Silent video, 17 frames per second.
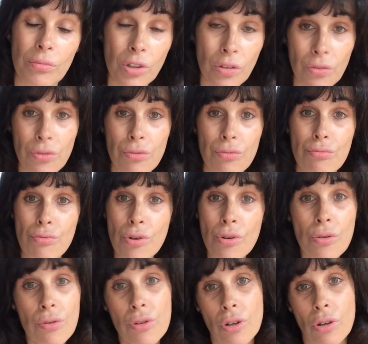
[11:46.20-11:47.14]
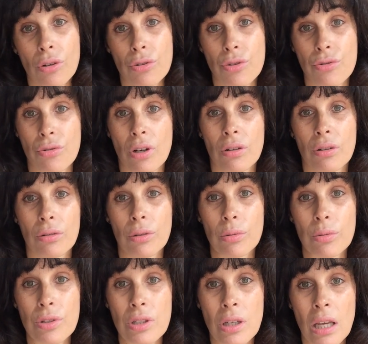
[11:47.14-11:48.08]
move through your
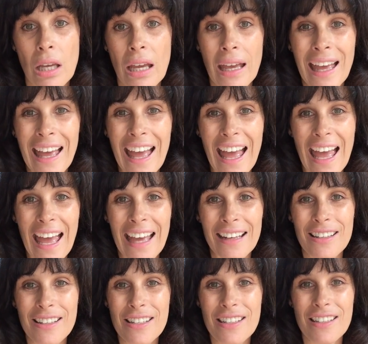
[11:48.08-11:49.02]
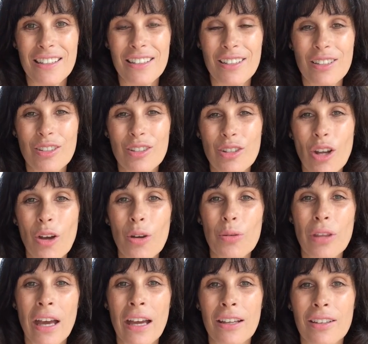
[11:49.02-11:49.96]
struggles and
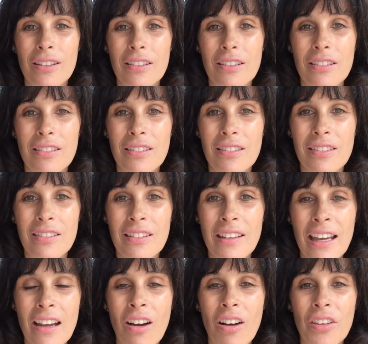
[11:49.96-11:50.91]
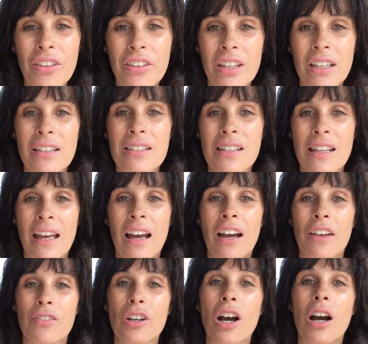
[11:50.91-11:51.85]
know that they are things that
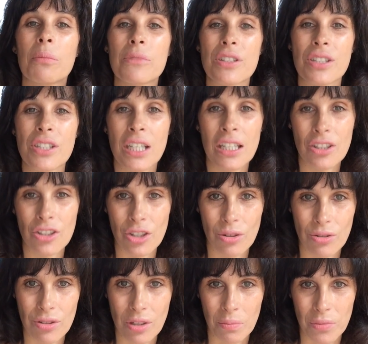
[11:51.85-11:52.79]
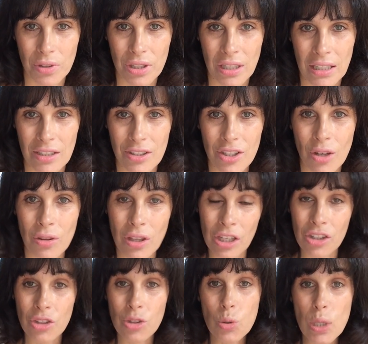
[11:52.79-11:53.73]
have come to teach you something, so
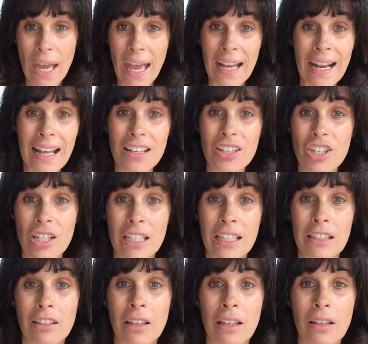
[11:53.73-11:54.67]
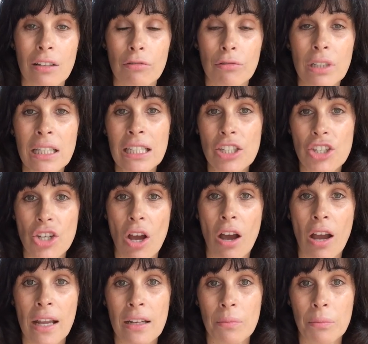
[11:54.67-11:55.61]
that you can actually really
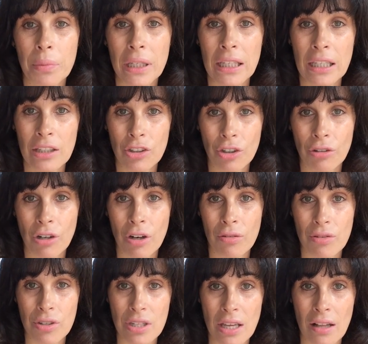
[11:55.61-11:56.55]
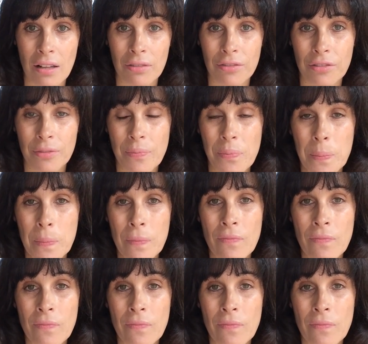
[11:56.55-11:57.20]
shine and be in your own self.